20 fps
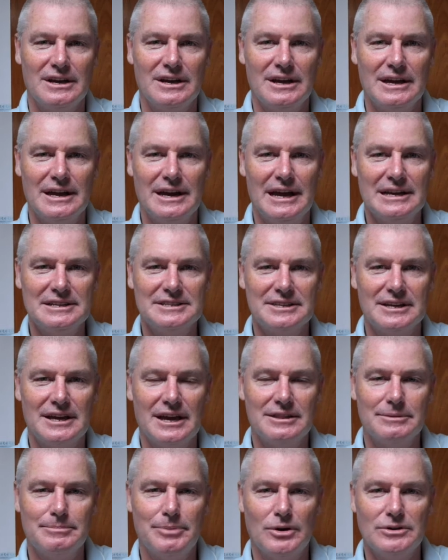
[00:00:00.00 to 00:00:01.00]
And as the
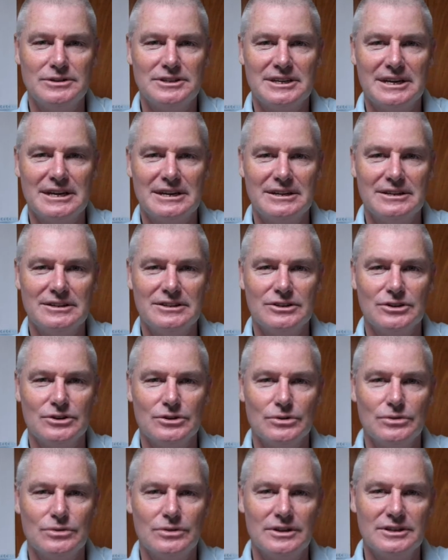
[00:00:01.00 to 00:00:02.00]
other boats get
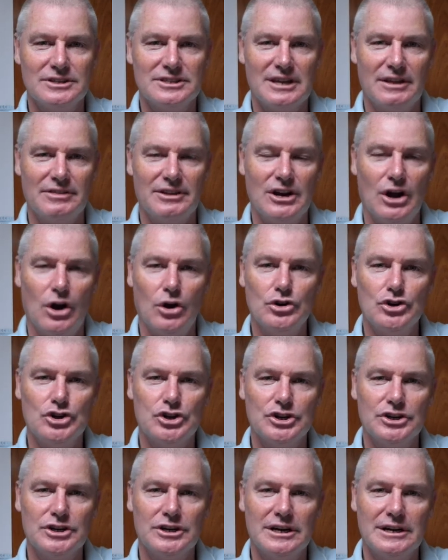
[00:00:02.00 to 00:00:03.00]
into the Southern
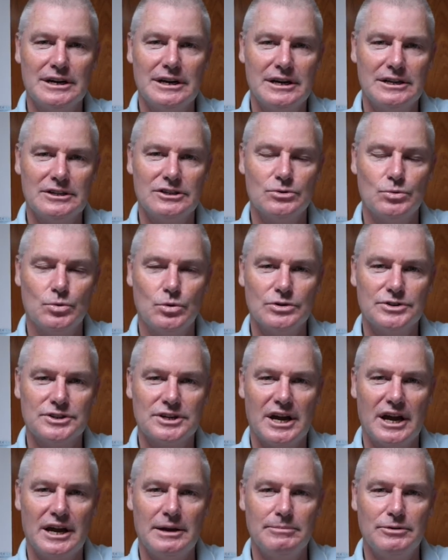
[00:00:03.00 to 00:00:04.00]
Ocean and head towards
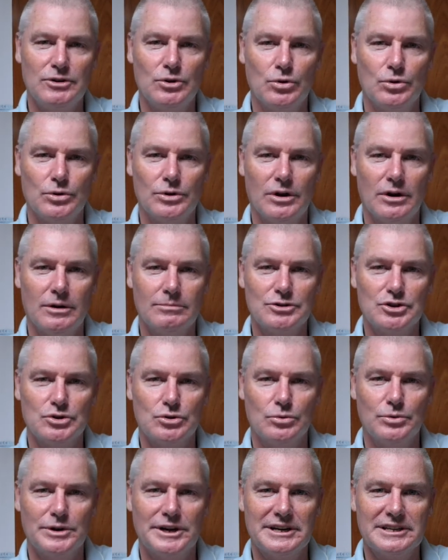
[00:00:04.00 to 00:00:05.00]
Cape Leeuwin, I'm
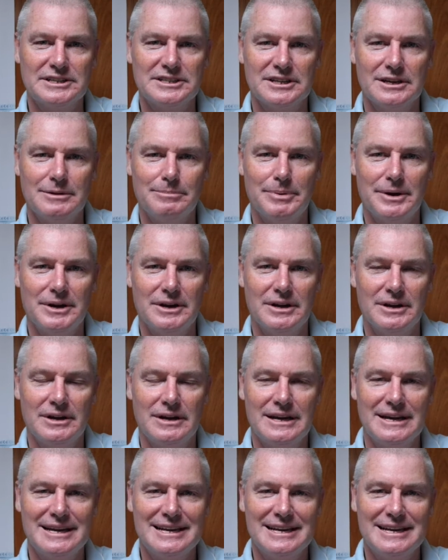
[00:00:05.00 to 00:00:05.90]
sure we're going to see better